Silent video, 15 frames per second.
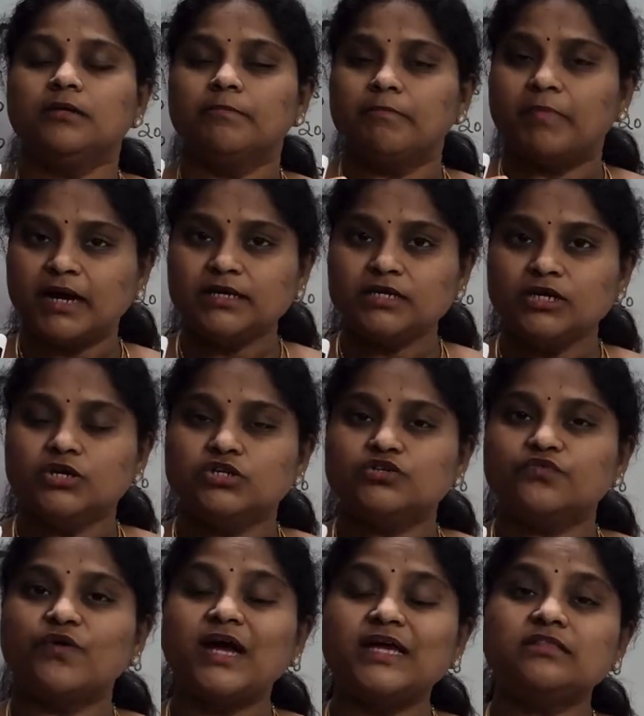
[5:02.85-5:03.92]
But to
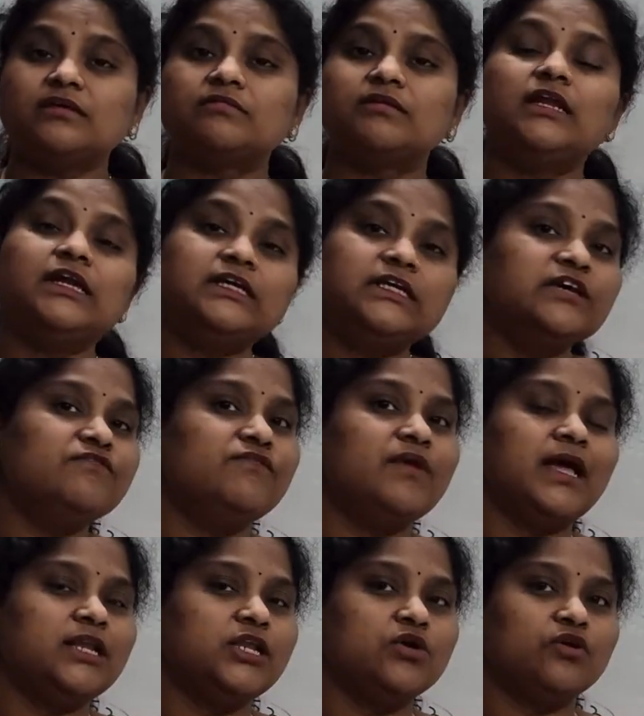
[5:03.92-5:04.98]
find the relative
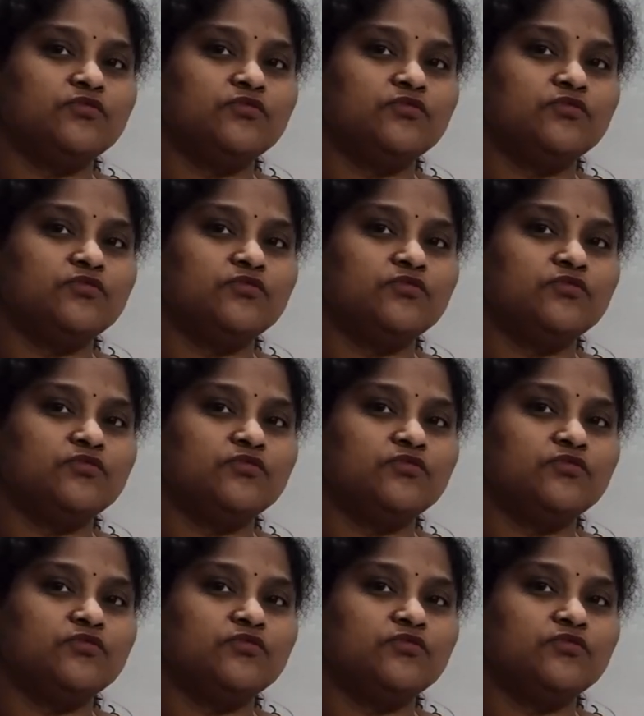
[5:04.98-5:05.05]
value